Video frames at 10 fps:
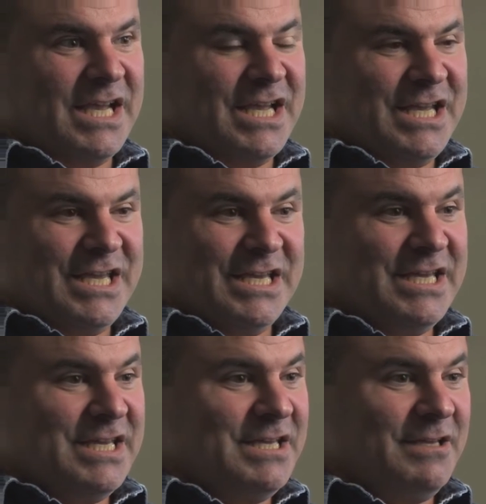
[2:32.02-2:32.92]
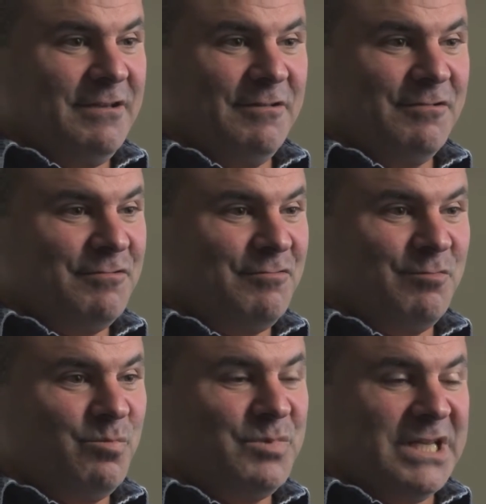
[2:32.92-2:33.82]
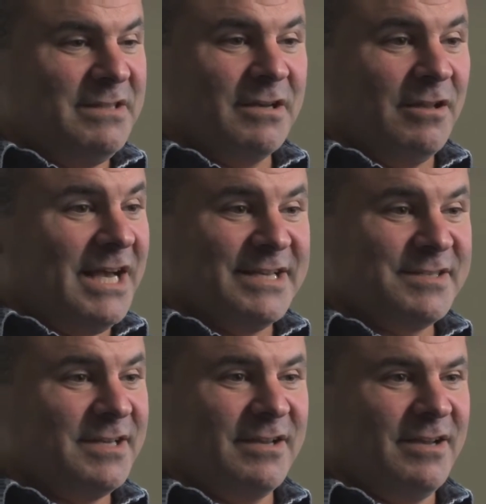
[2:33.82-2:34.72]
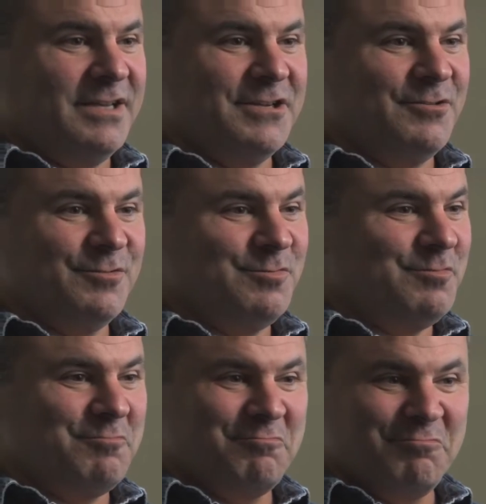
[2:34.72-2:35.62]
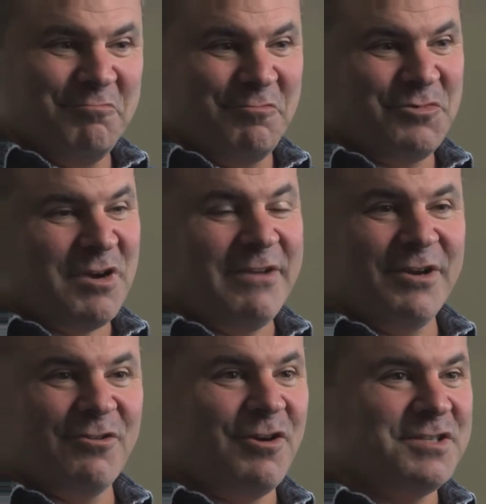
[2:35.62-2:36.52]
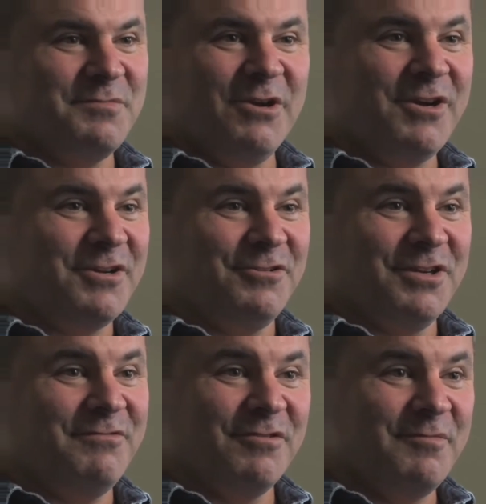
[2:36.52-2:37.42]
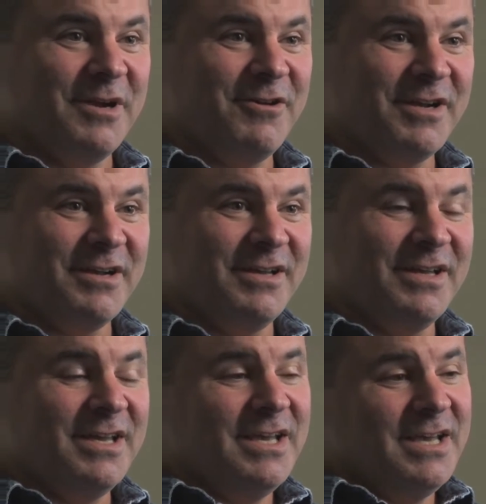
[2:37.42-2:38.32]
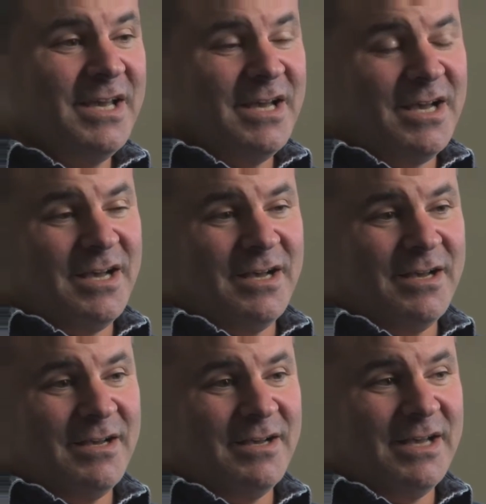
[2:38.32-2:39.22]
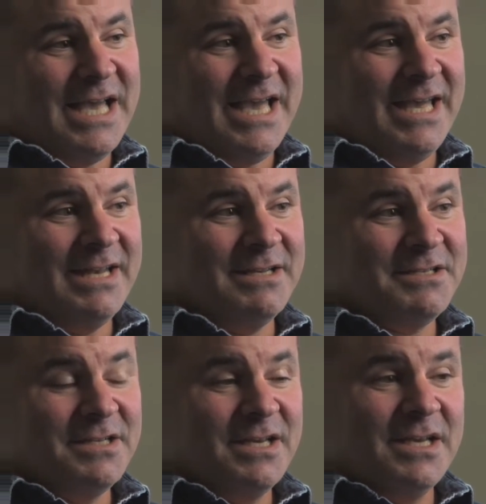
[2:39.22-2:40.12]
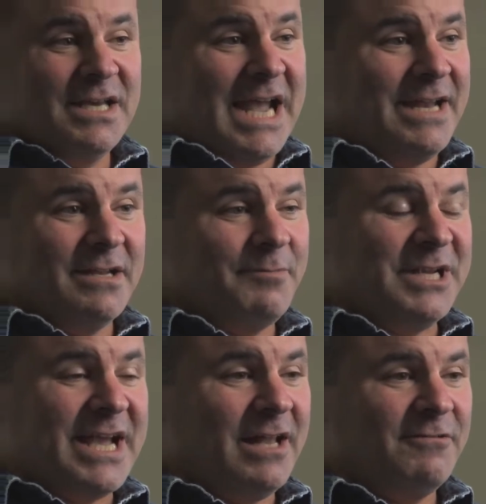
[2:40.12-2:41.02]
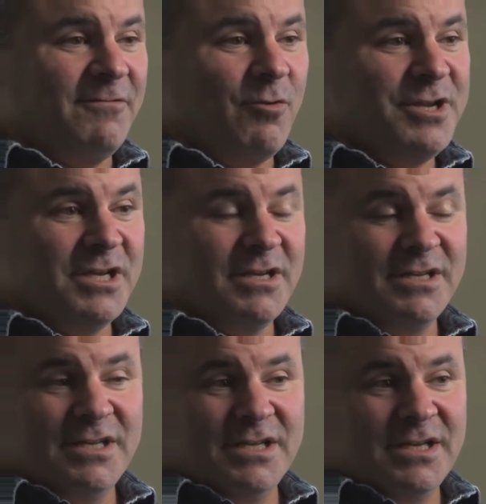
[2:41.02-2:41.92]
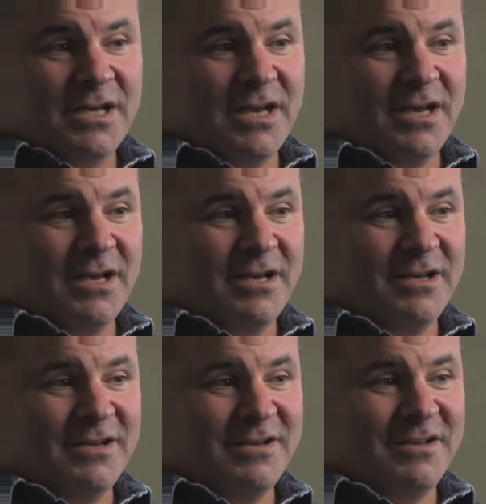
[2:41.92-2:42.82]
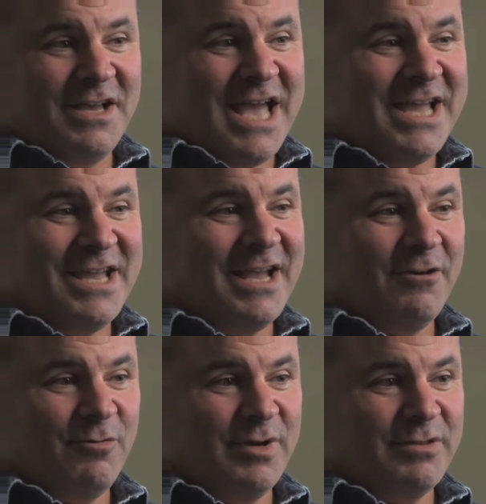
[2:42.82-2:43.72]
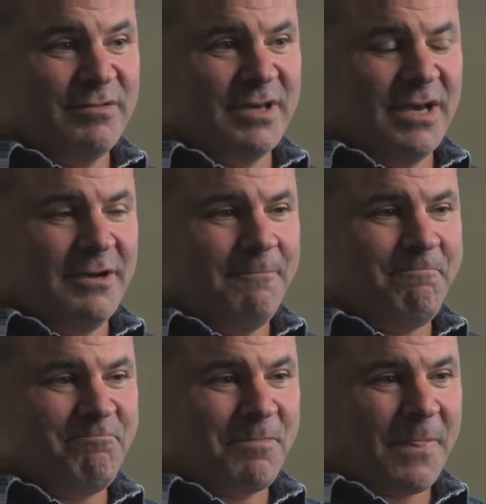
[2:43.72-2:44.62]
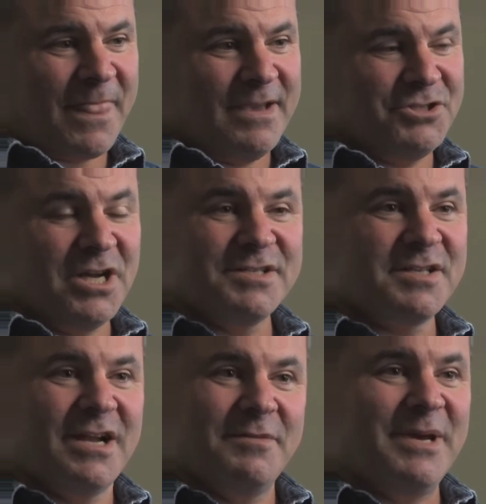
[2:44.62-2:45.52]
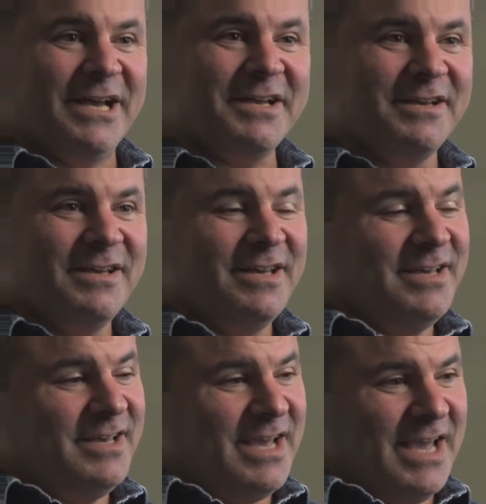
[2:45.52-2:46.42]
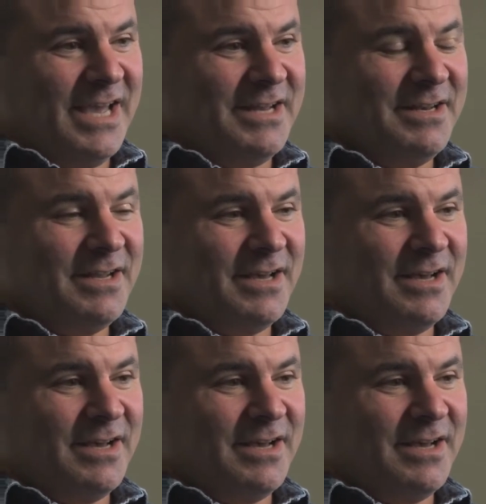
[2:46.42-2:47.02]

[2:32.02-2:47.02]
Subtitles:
he did the classic, driving across America looking for America, and ended up in California hanging out with John Steinbeck and